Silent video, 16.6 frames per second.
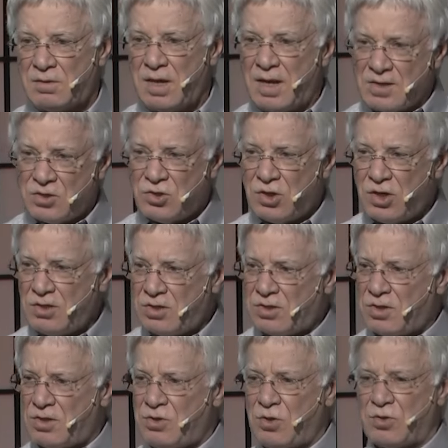Yes,
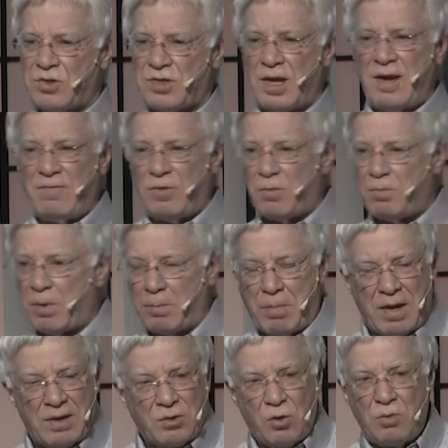Jesus is your Savior, but
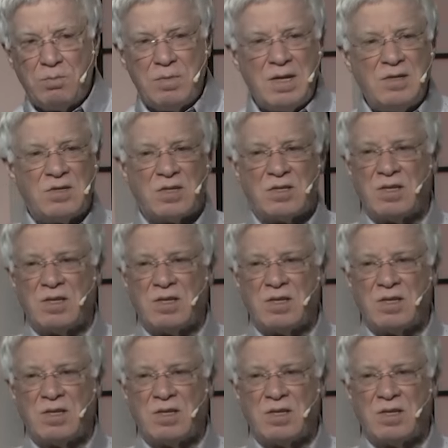by no means